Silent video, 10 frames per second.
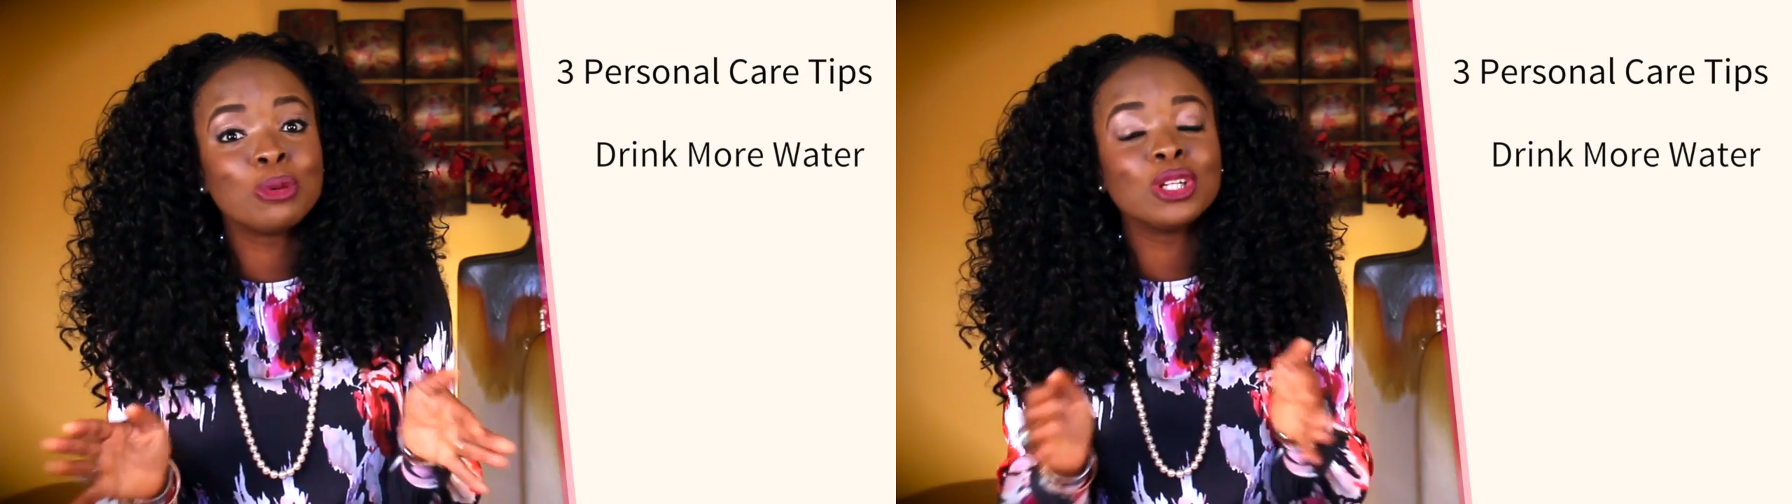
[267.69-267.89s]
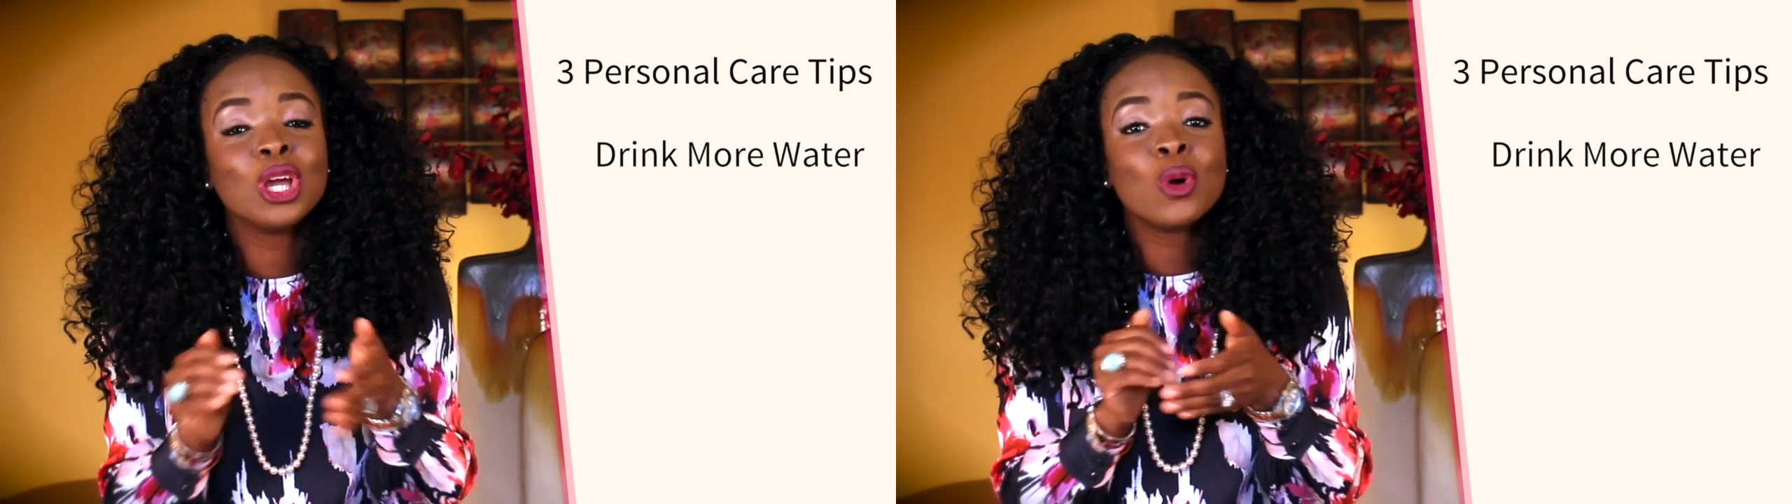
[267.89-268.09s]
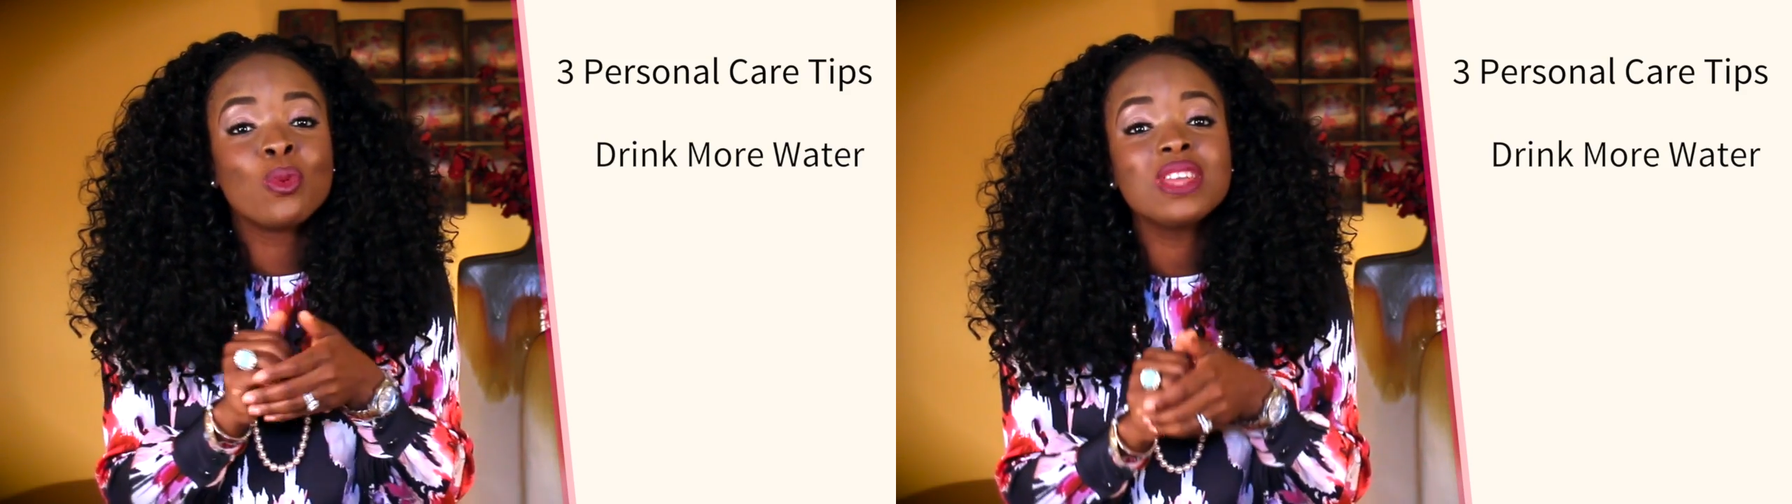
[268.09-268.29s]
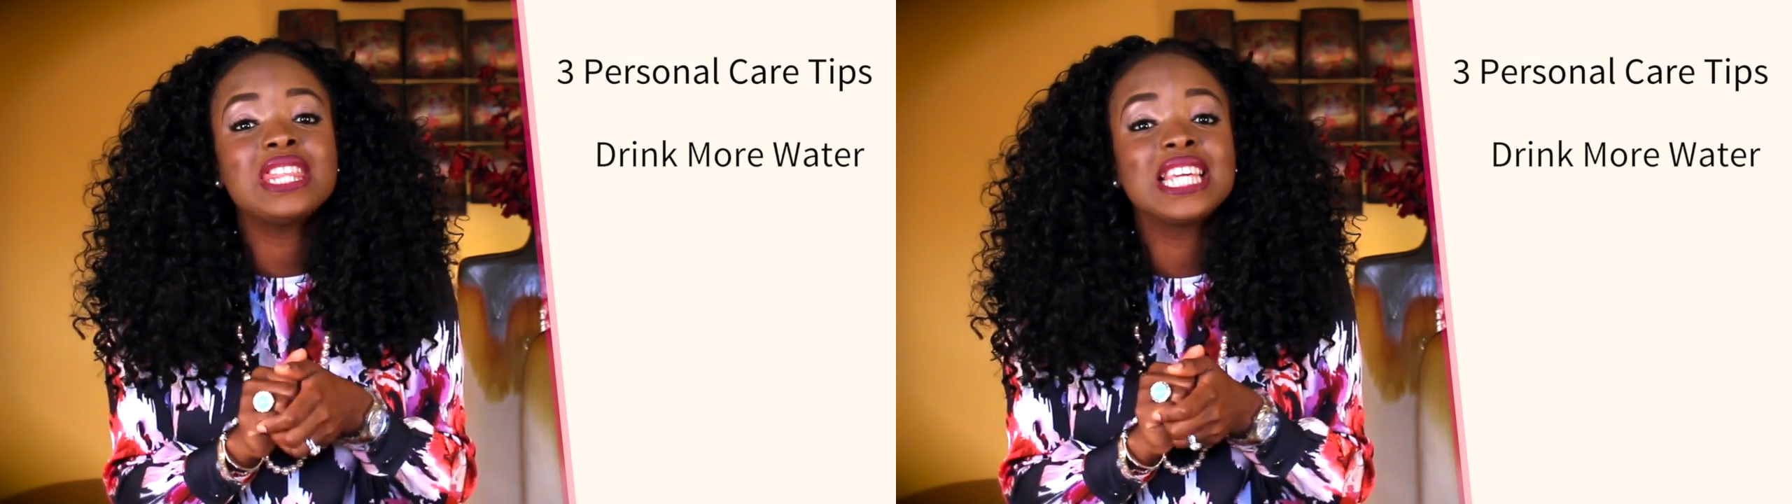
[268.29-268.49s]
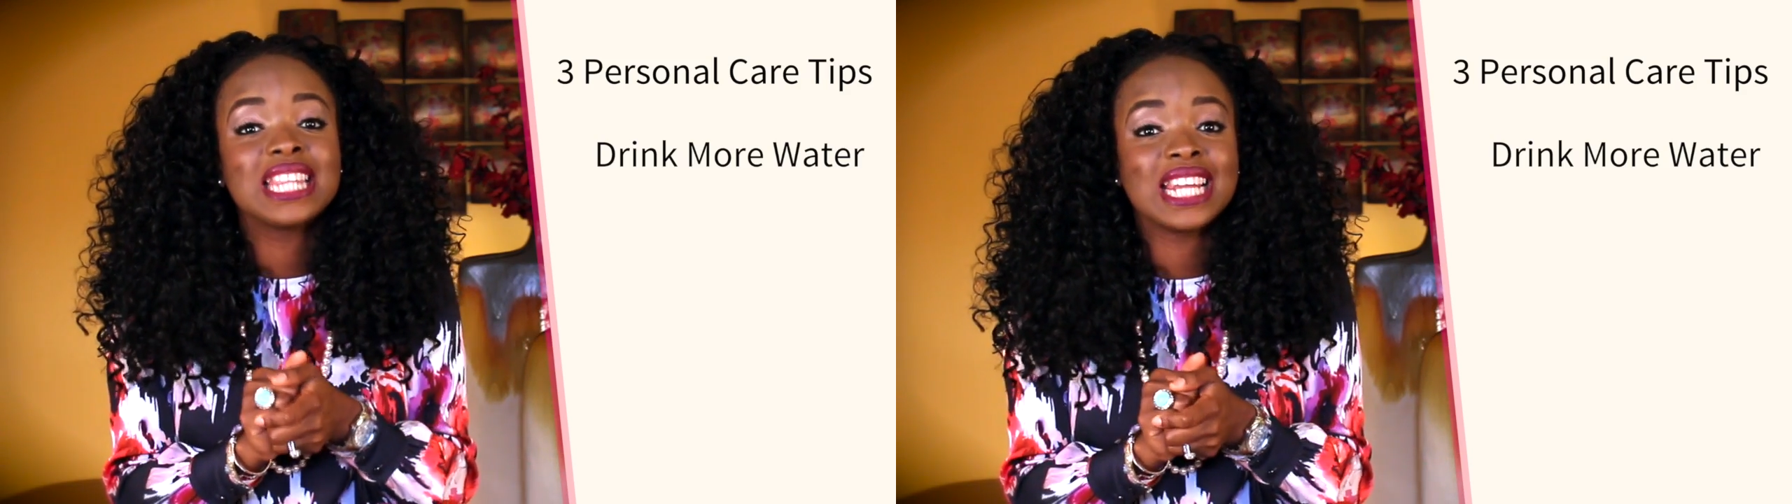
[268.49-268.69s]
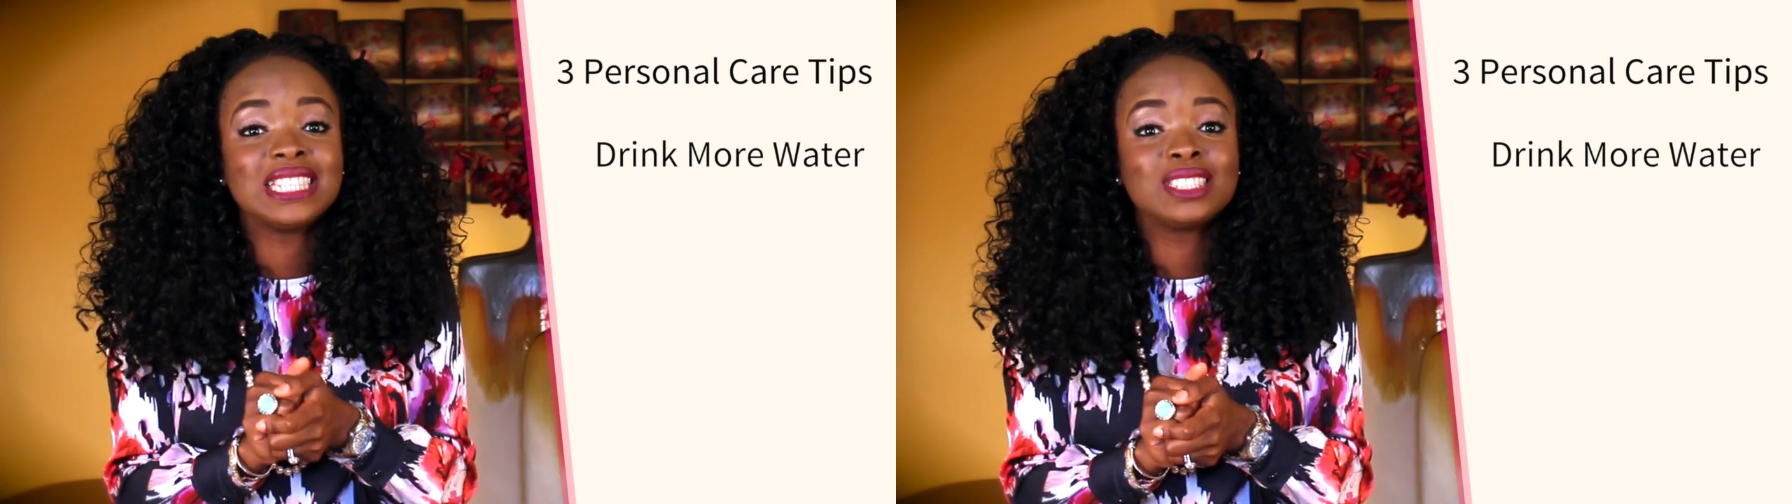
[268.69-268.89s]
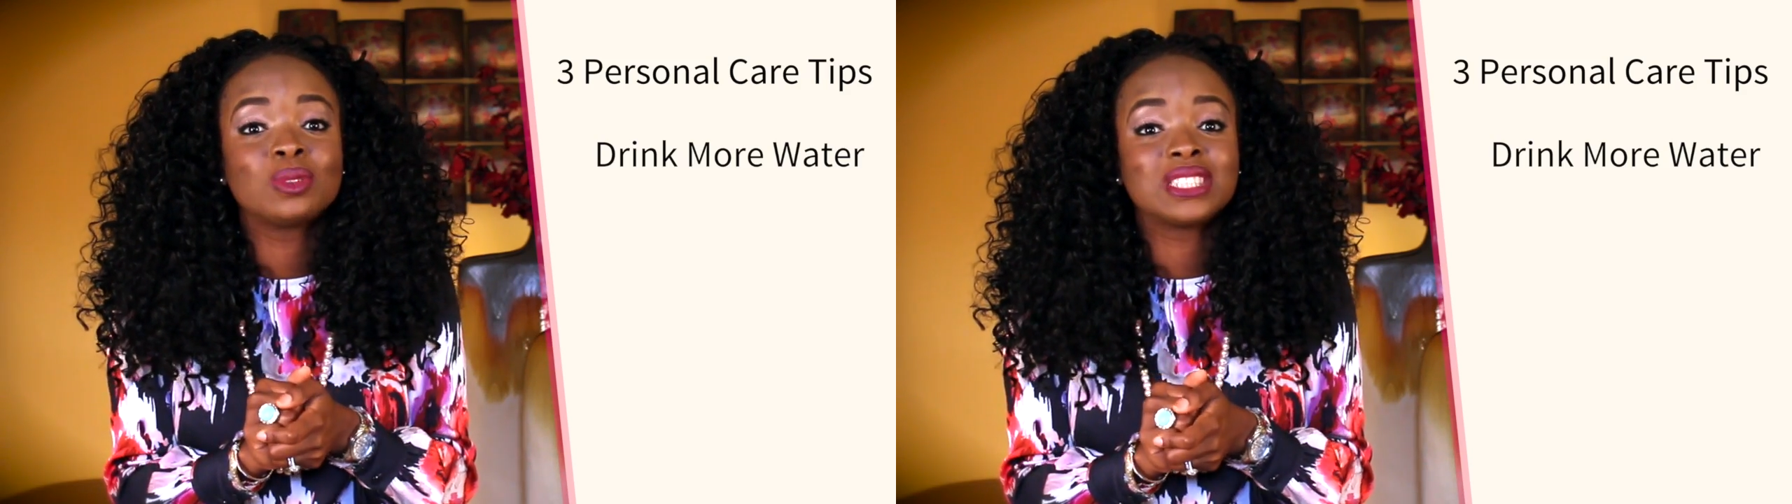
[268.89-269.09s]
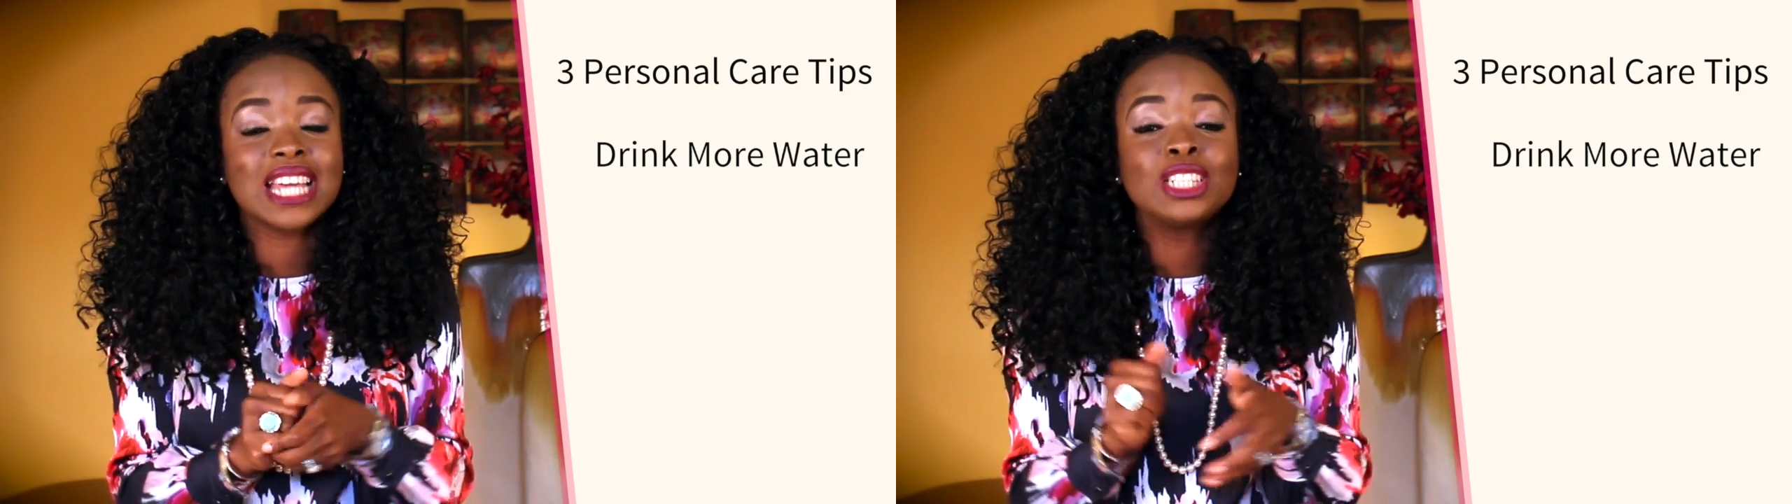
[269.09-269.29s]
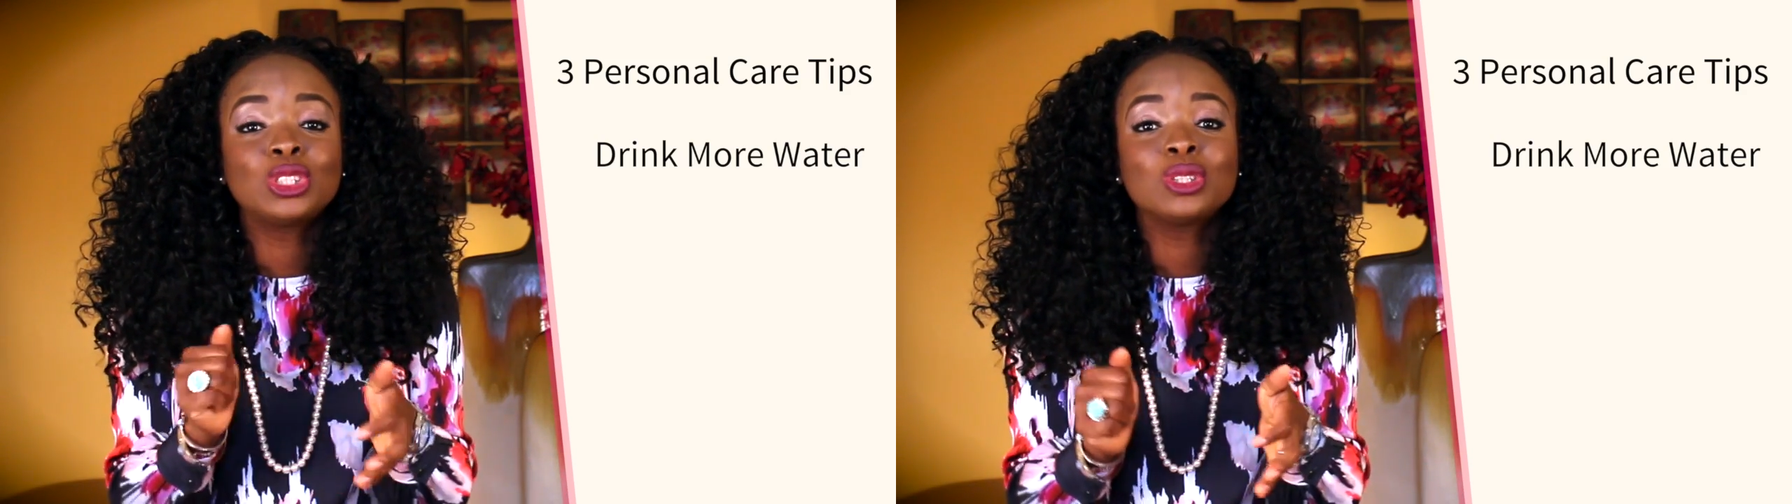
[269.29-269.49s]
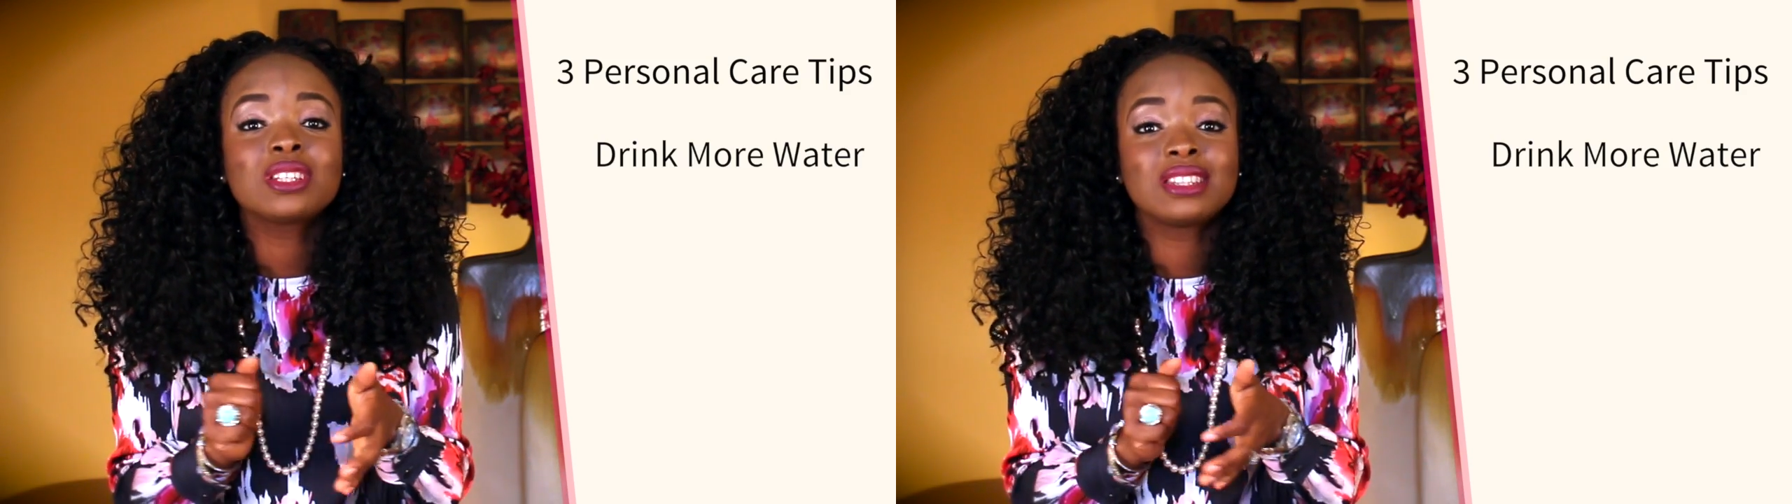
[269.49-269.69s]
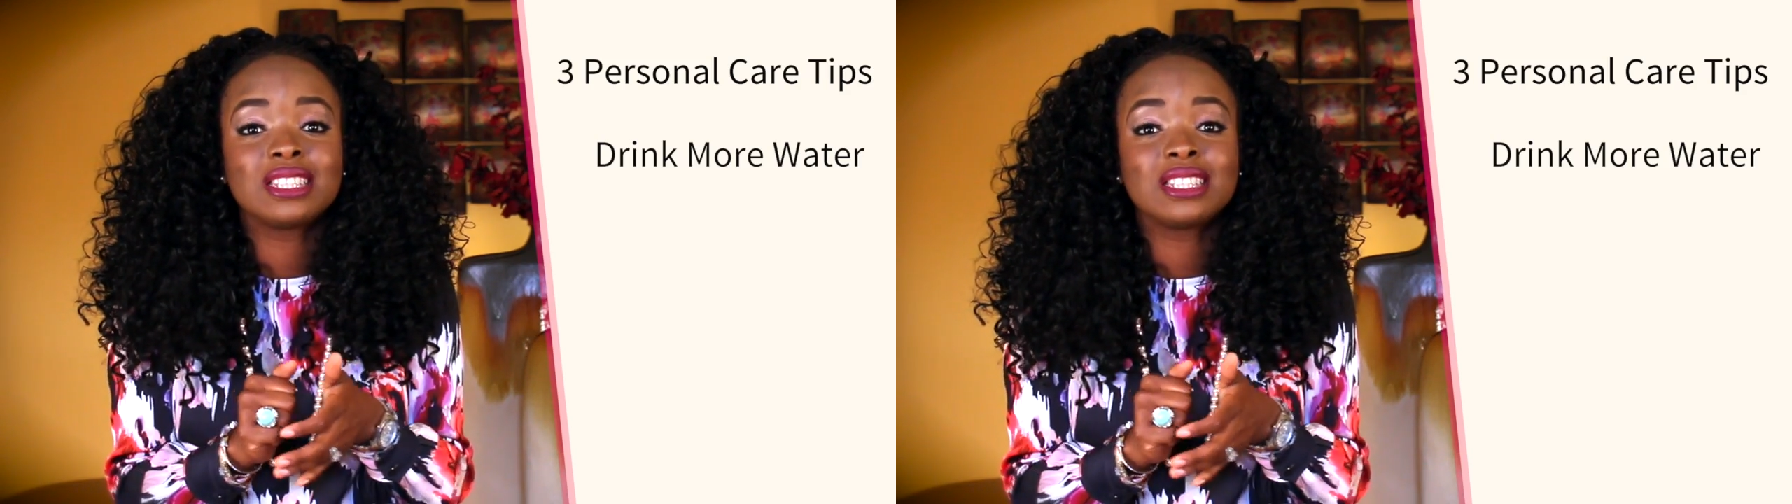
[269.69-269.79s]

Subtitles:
but one thing that I did was I took